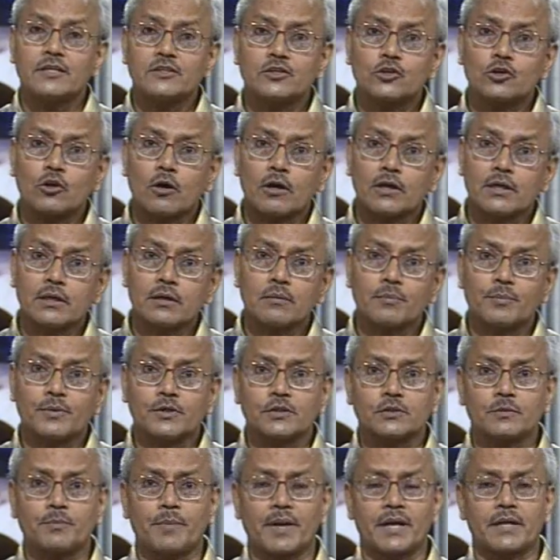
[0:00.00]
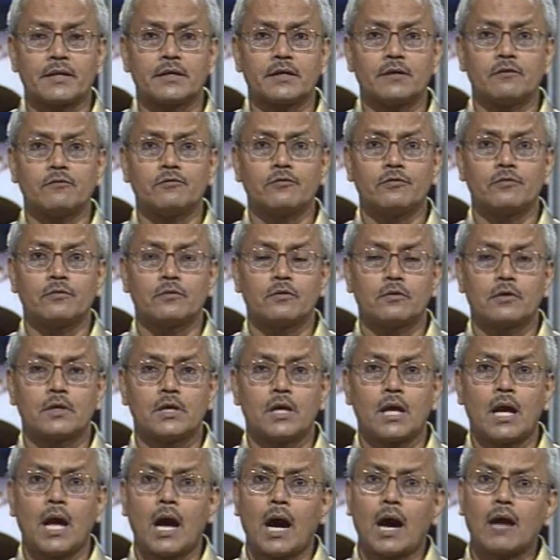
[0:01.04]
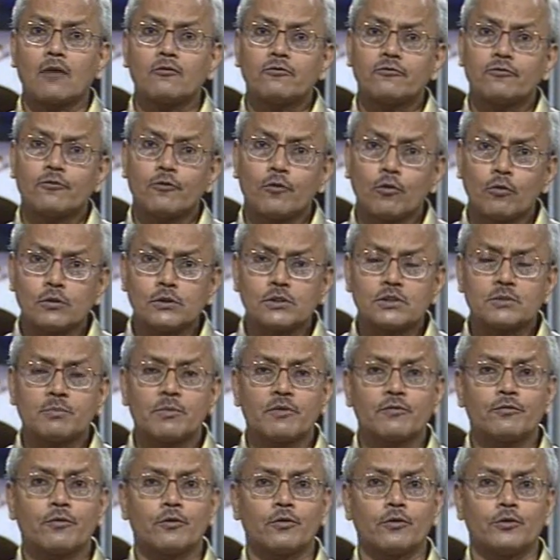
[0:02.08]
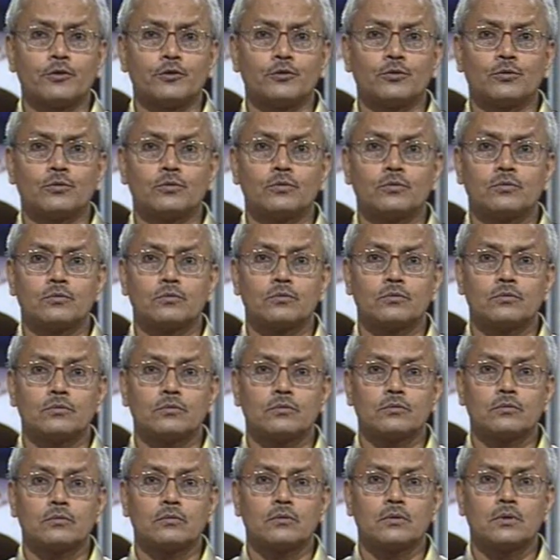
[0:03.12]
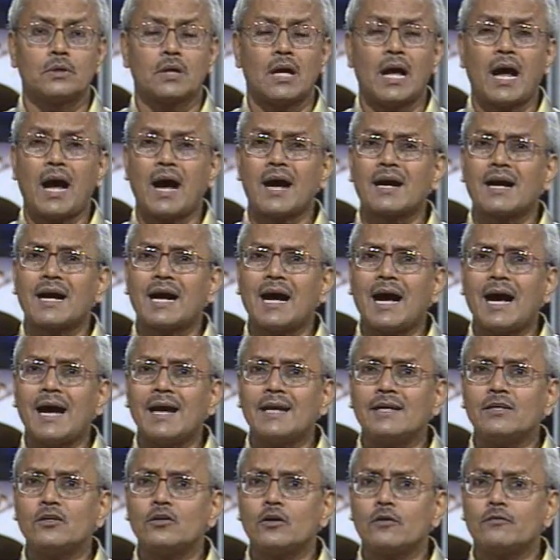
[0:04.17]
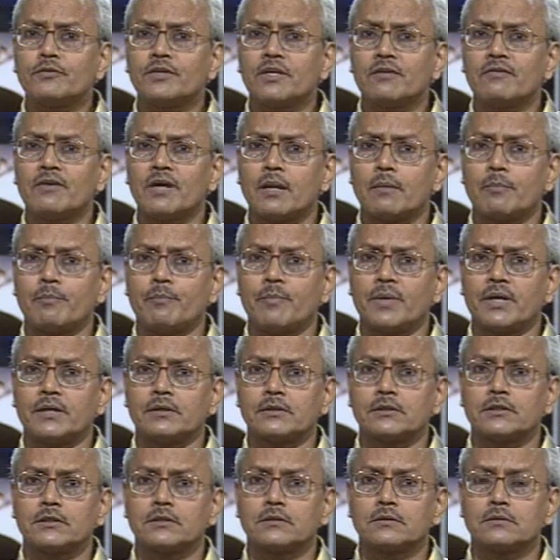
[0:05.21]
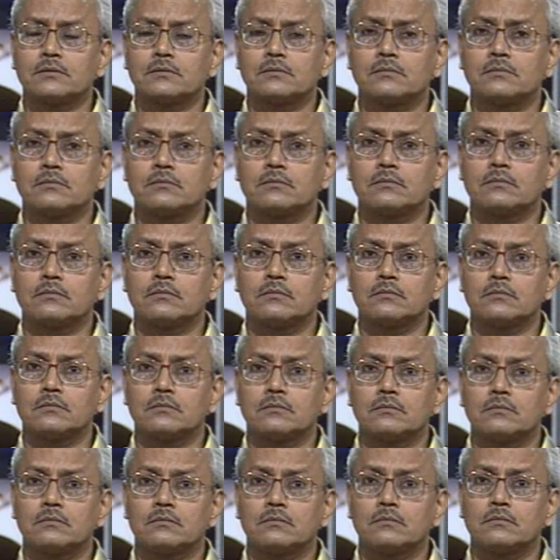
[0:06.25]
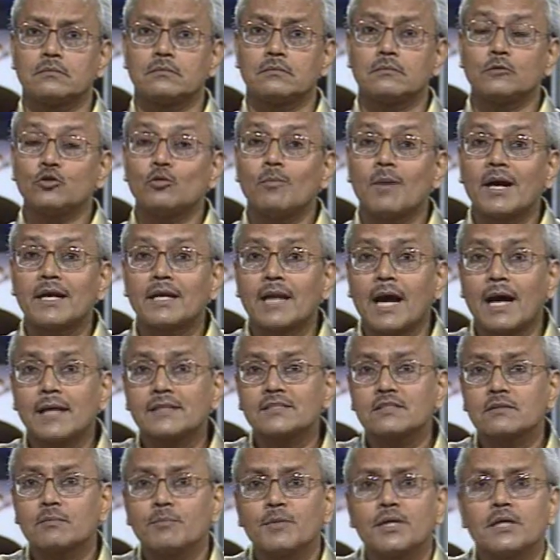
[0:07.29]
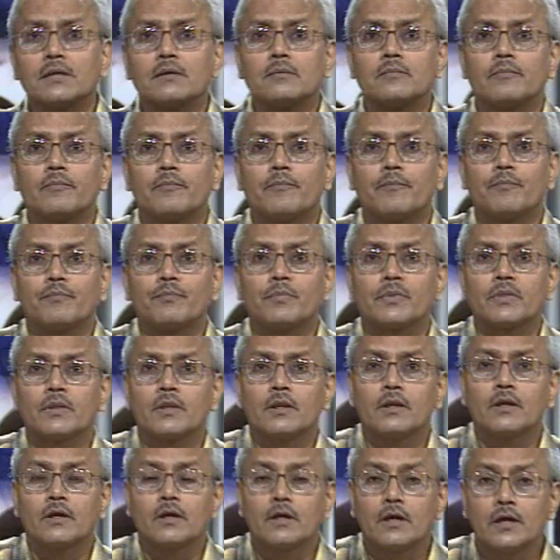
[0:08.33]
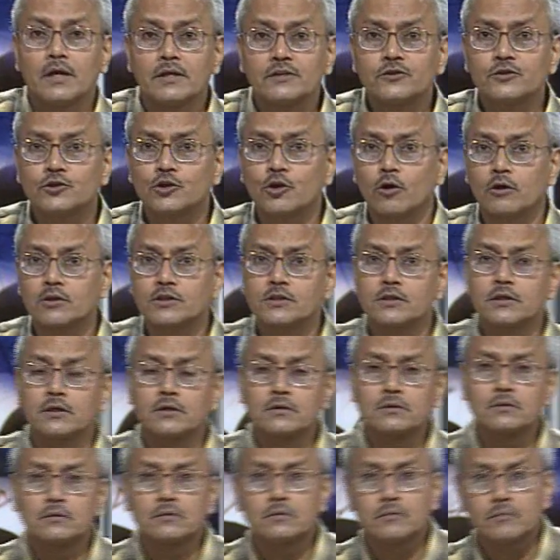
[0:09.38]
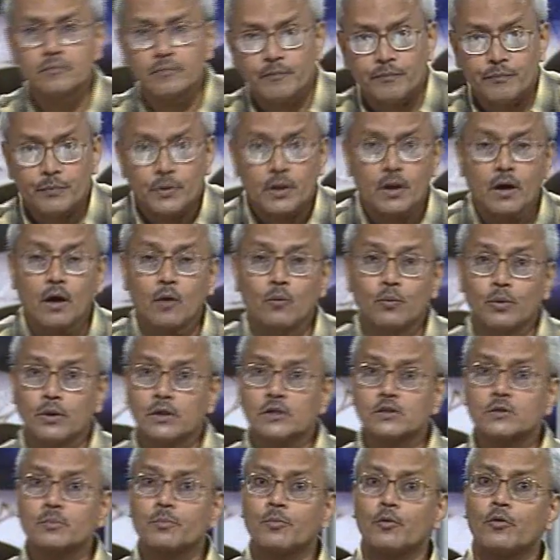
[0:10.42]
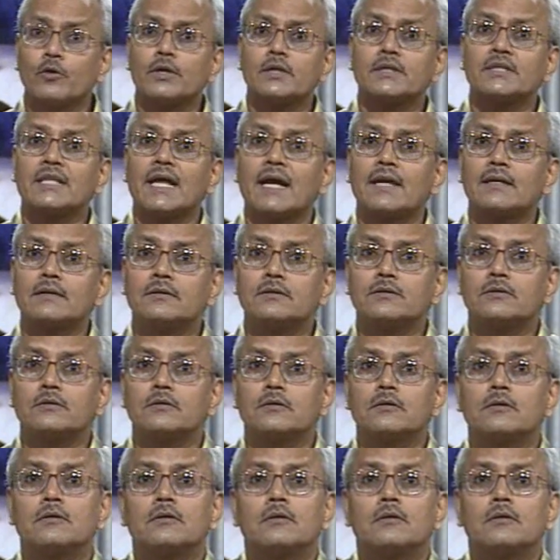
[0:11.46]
a historical perspective unfolds before you a kind of development. You might ask me, is Chaucer a worse poet than